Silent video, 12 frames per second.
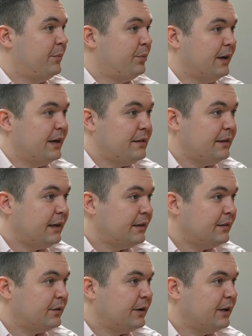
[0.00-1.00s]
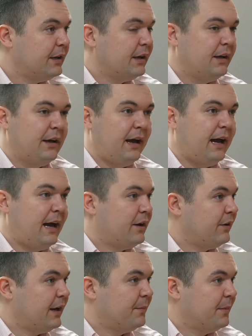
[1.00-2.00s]
put anything into it i don't
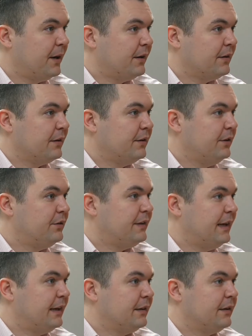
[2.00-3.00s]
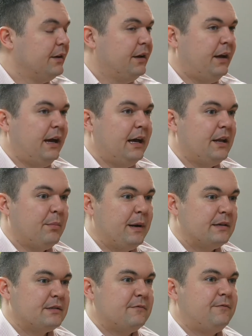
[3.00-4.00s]
care about it you yeah. take it yeah. and the
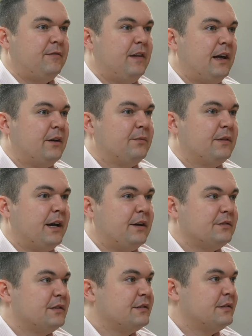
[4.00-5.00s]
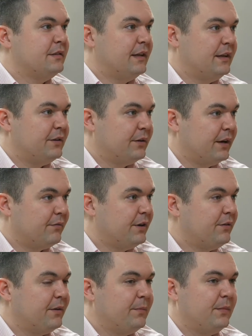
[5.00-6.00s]
banks are flooded with houses they need to get rid of
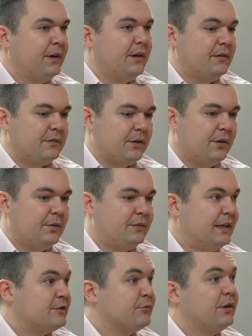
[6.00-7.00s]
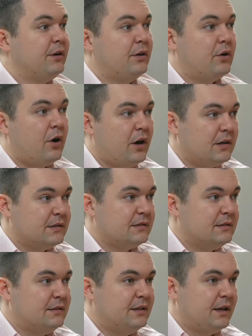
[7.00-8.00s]
them so that's what caused
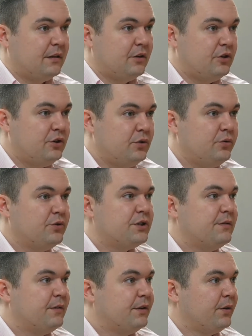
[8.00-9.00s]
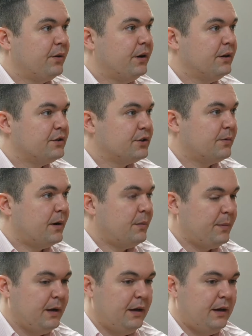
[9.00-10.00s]
that huge inventory show up
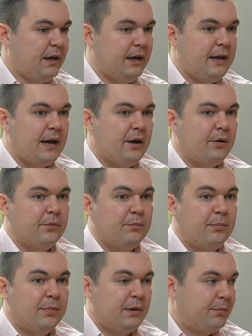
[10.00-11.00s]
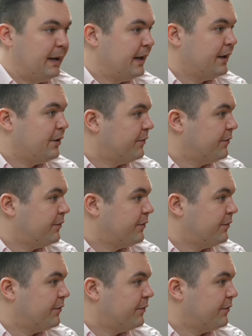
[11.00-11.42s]
and now bank of